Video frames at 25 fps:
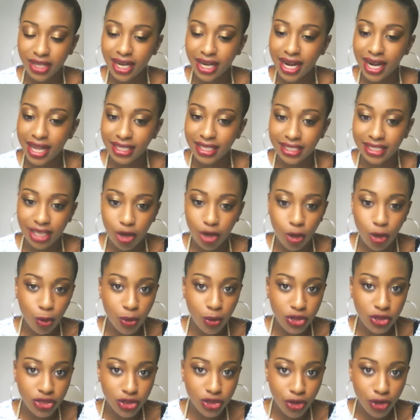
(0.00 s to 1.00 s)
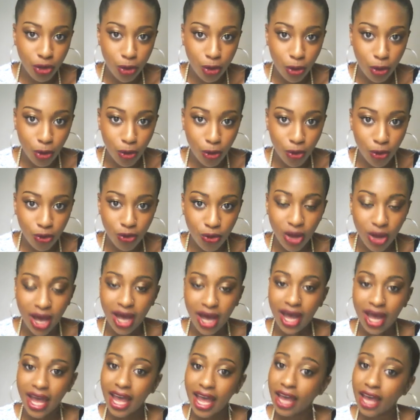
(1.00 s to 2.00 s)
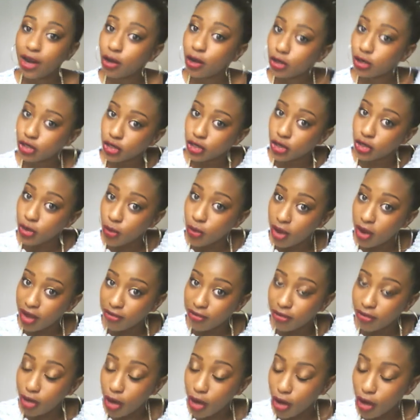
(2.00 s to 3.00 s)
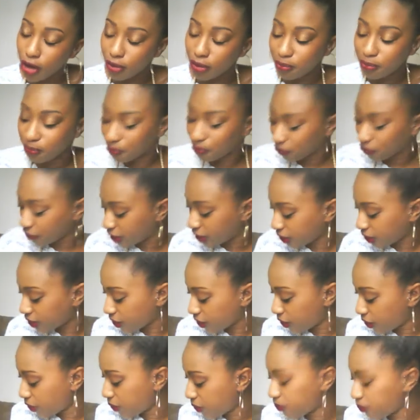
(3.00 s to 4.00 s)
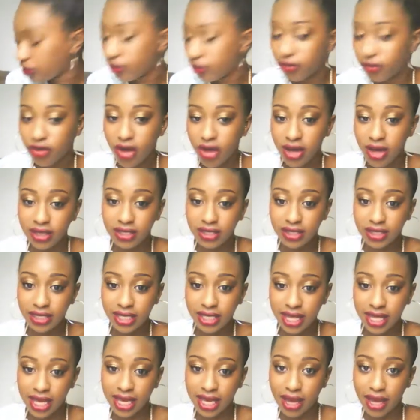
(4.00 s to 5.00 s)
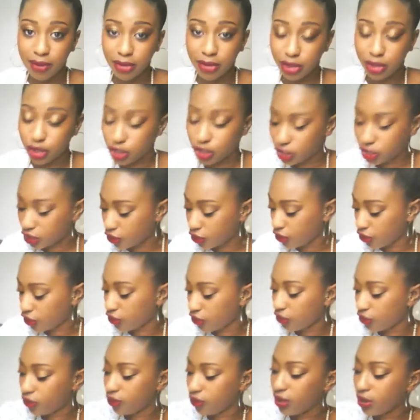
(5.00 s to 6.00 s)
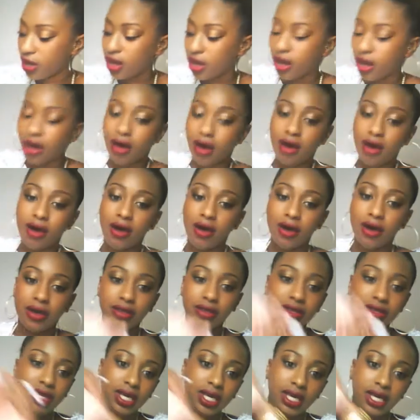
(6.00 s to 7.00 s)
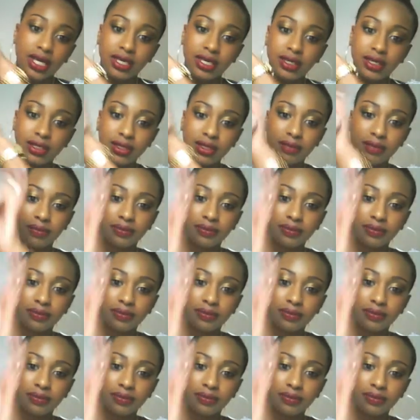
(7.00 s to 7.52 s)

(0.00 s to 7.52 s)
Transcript: let's get on with the haul and I'll show you what I've got. So the first thing I'm going to show you are these,